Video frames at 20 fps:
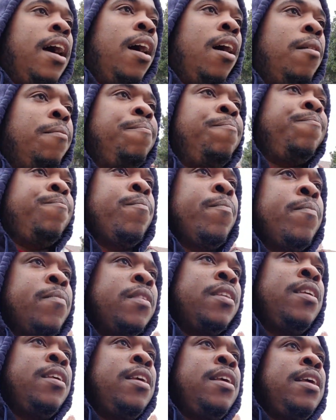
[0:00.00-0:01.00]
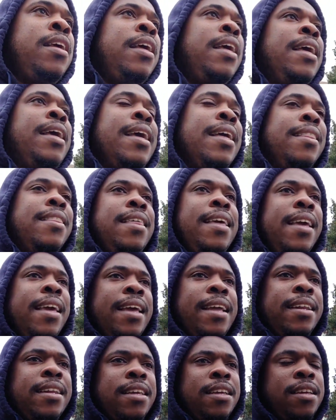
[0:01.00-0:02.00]
um, and
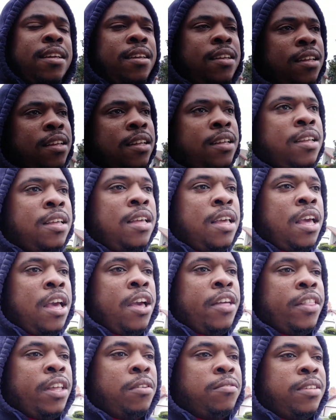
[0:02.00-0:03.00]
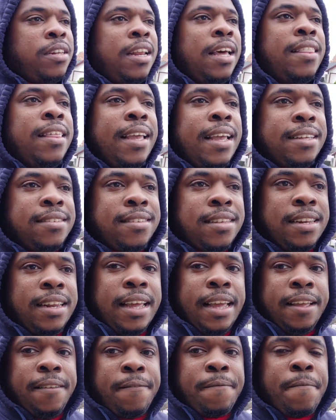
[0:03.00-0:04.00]
then there was another
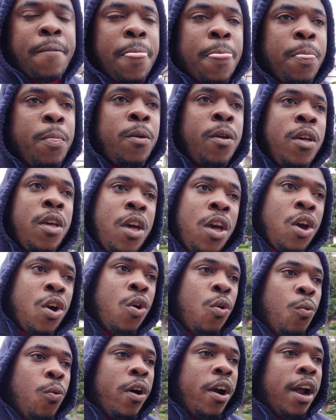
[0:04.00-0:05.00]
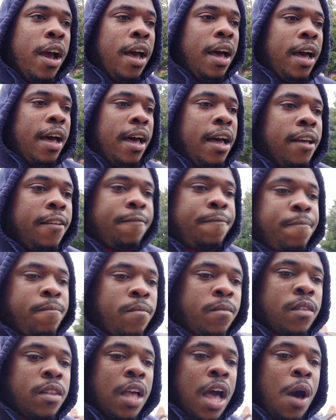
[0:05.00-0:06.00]
incident where uh,
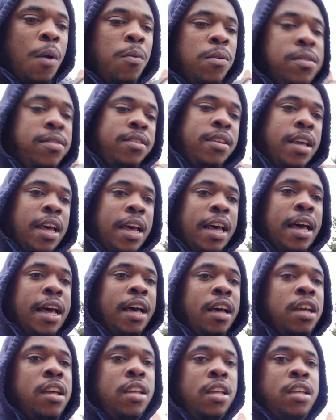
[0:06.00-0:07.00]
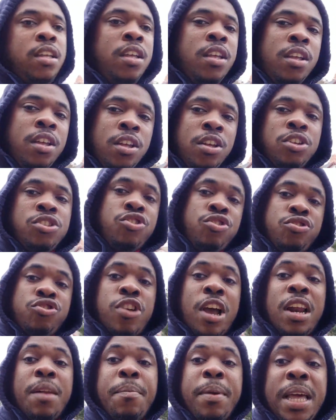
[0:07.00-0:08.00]
I was uh,
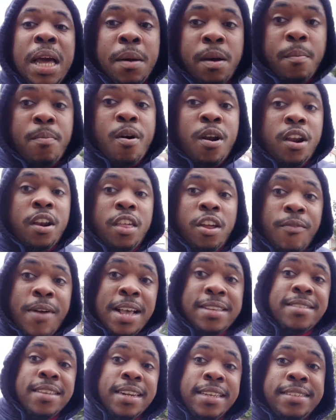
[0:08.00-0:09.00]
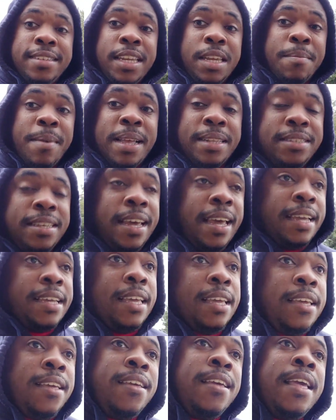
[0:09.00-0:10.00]
trying to become a part of the wrestling team at Tech.
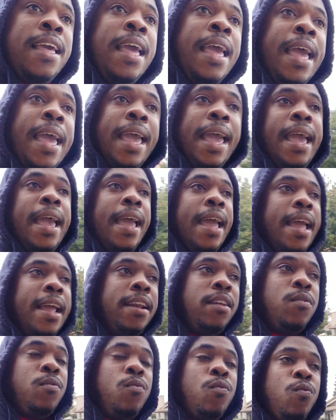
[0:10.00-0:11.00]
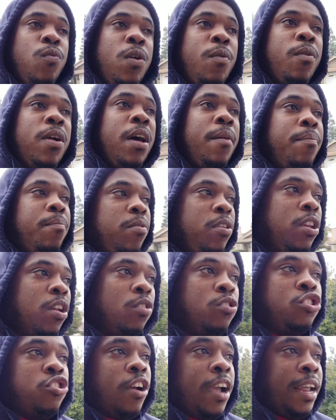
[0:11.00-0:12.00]
And we were up, you
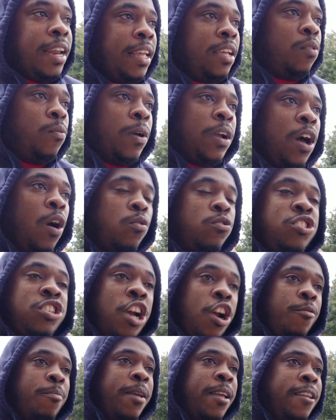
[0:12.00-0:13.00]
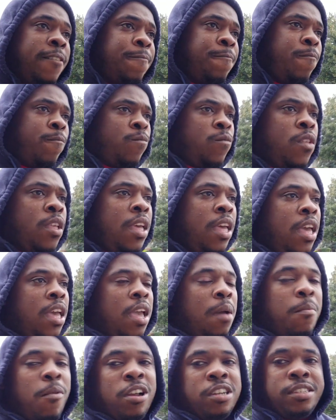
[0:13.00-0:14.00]
know, training with Coach Sherman.
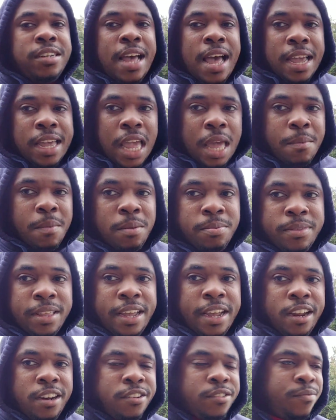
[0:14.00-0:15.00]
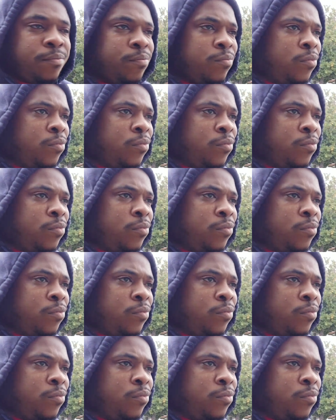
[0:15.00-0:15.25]
And Marshawn came up there